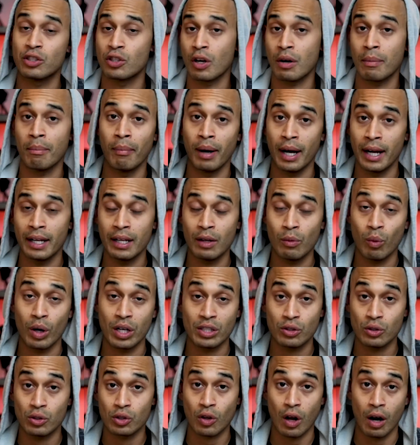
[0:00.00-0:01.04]
your money
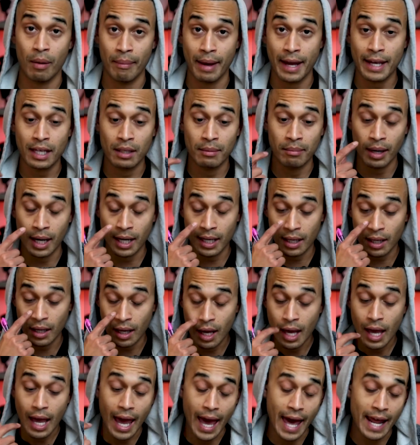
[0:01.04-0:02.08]
once you start making money.
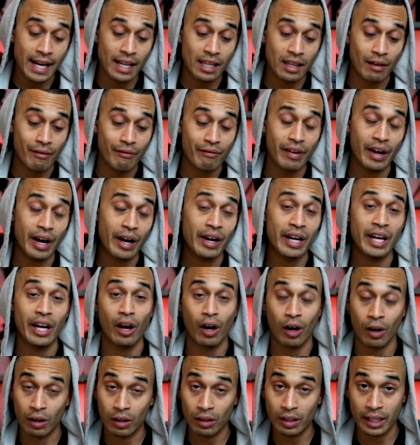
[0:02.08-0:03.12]
And in the very
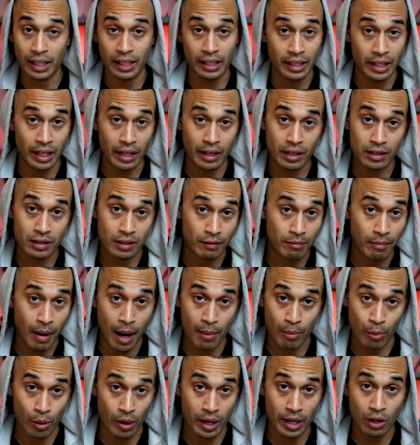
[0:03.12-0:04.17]
early years of my
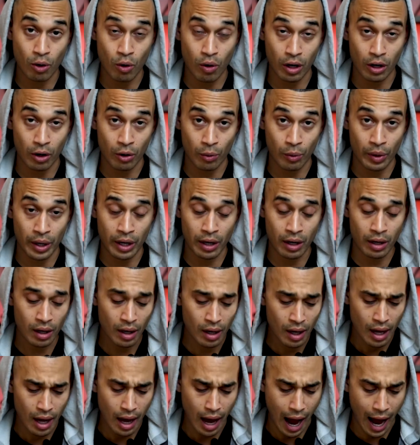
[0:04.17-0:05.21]
Marine Corps career,
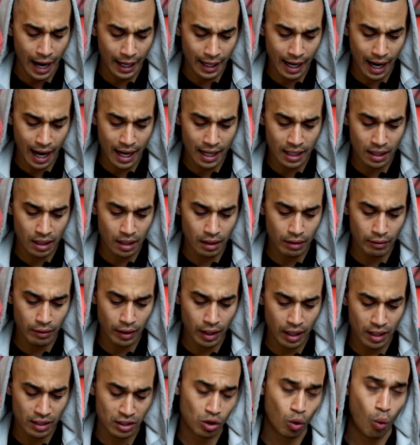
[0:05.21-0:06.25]
I kind
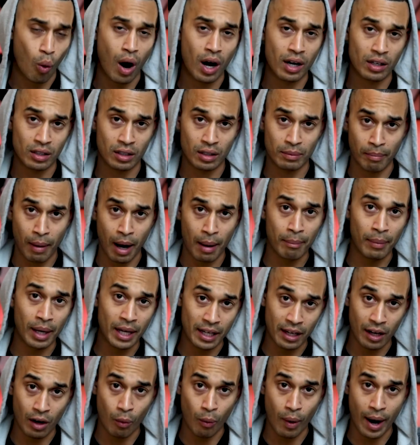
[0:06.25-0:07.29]
of squandered my
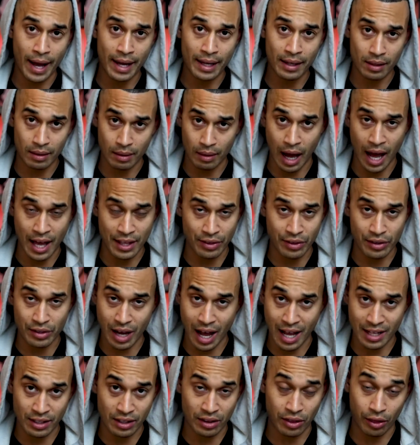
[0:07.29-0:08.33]
money away. I
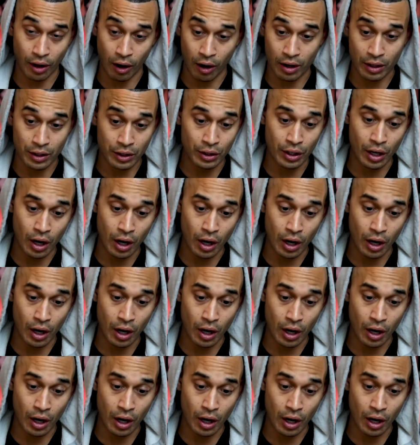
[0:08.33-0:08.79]
thought,